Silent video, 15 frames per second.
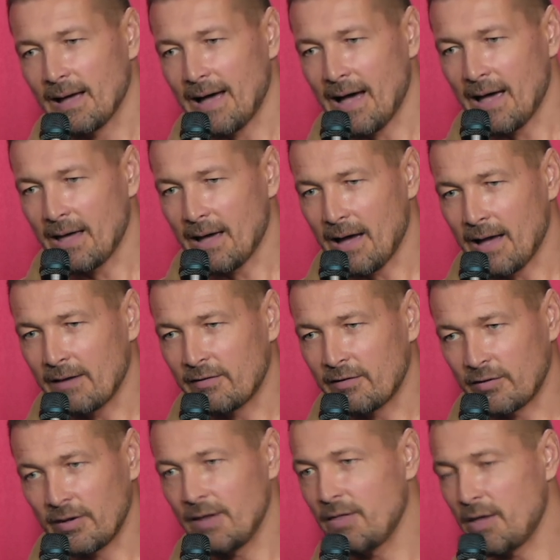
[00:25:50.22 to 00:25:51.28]
I, I
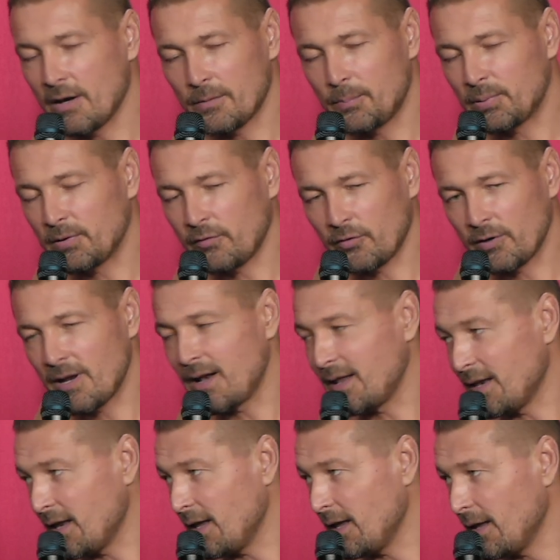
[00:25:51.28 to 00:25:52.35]
see their
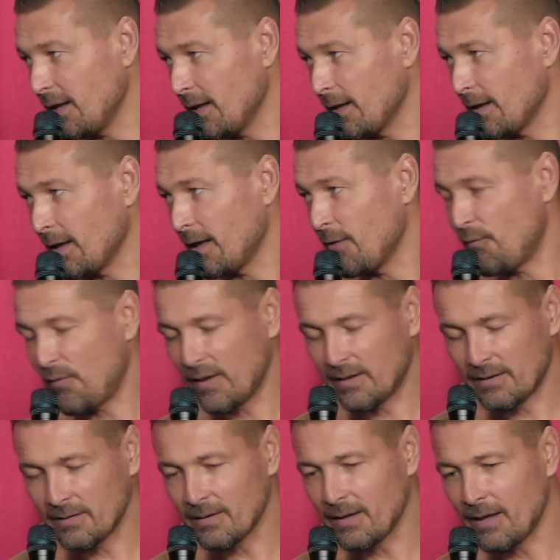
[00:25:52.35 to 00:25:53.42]
personality. If it
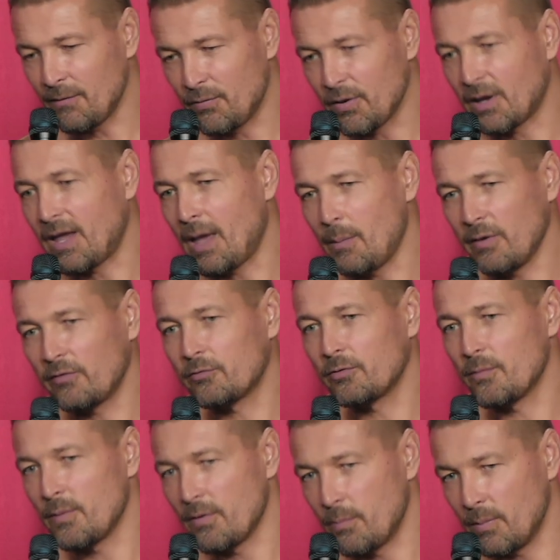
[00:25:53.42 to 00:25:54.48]
if the
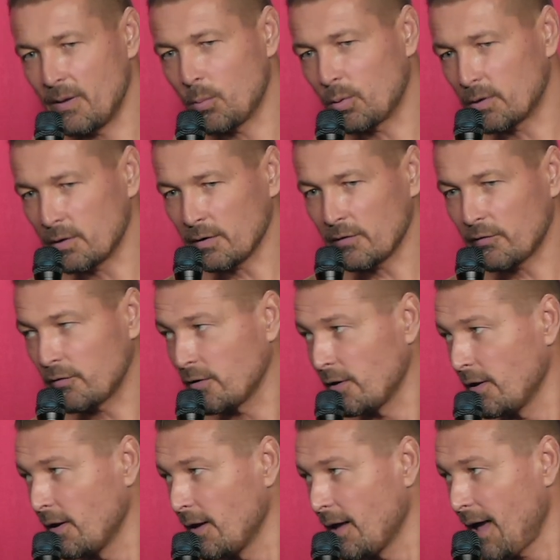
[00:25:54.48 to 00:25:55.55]
chemistry with me works,
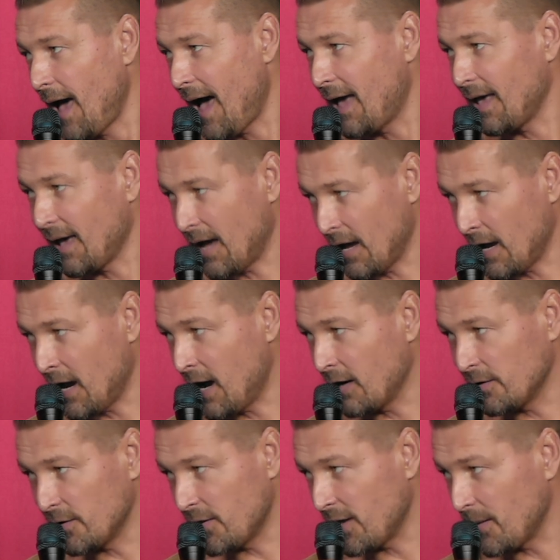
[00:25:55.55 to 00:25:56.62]
I, I
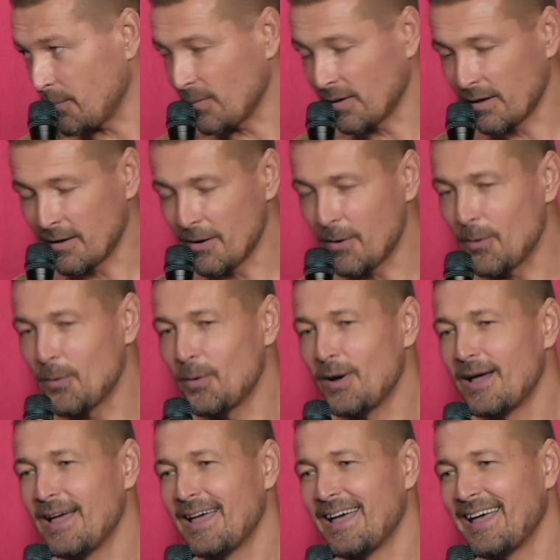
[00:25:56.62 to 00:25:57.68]
hire them, you know.
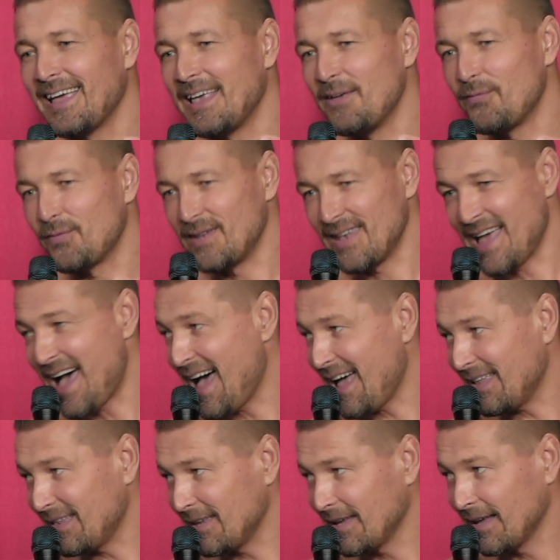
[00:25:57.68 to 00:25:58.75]
If
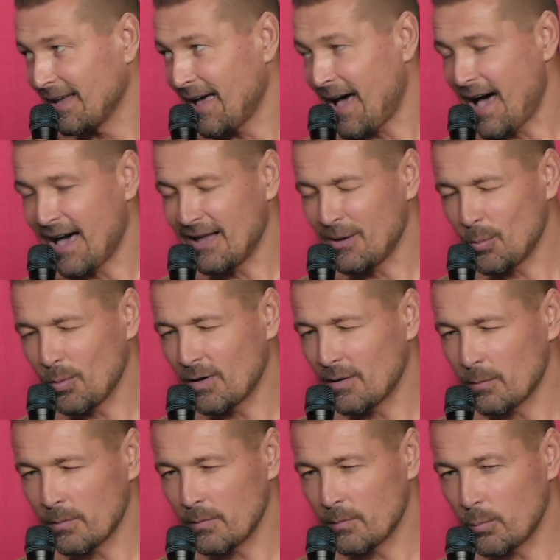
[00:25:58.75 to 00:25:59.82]
not, I don't want
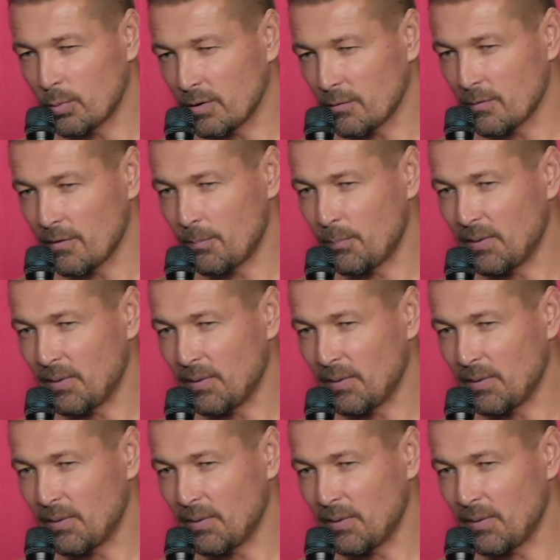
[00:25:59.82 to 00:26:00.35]
to work with